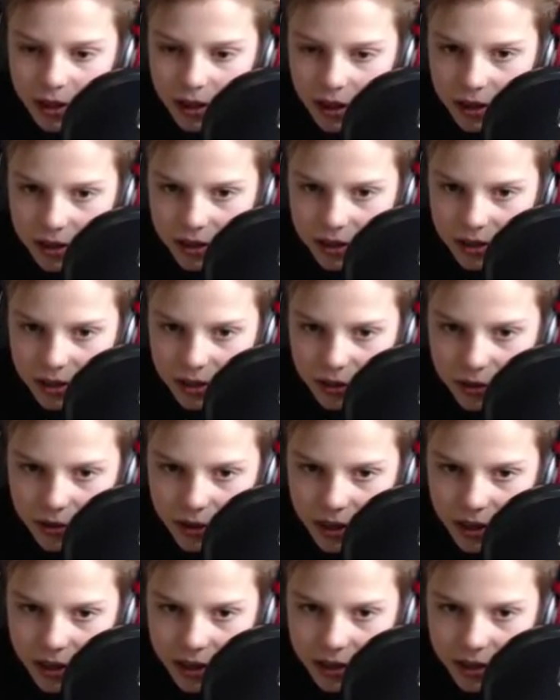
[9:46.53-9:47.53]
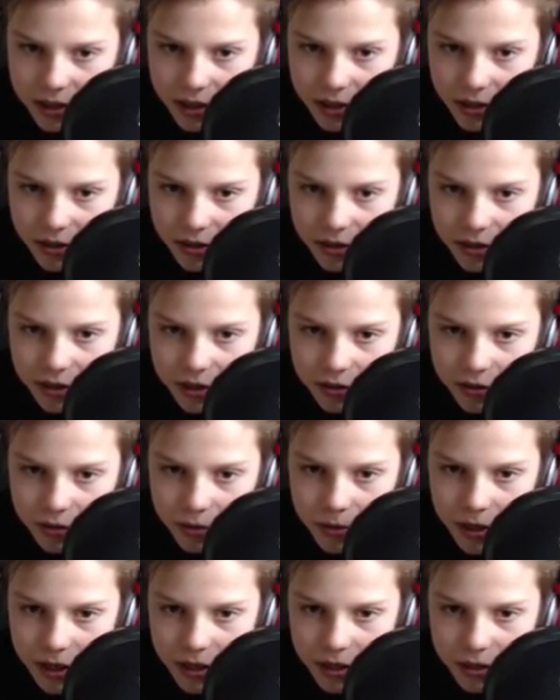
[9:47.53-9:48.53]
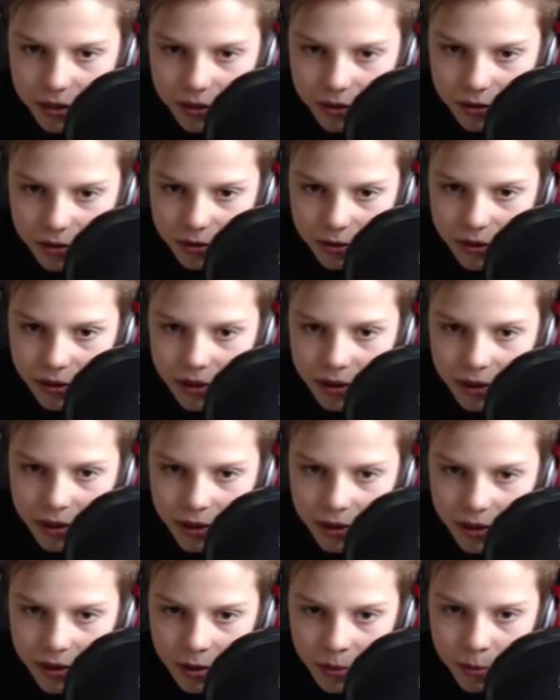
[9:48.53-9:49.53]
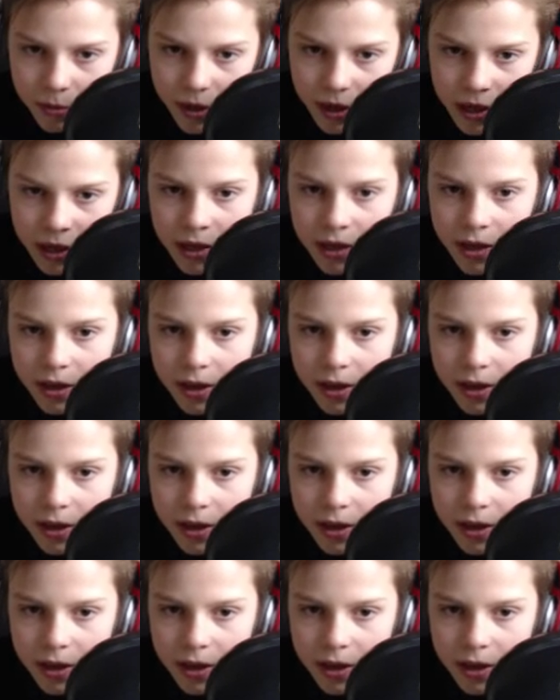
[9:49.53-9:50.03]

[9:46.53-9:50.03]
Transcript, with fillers: and there's still like a chance for me to make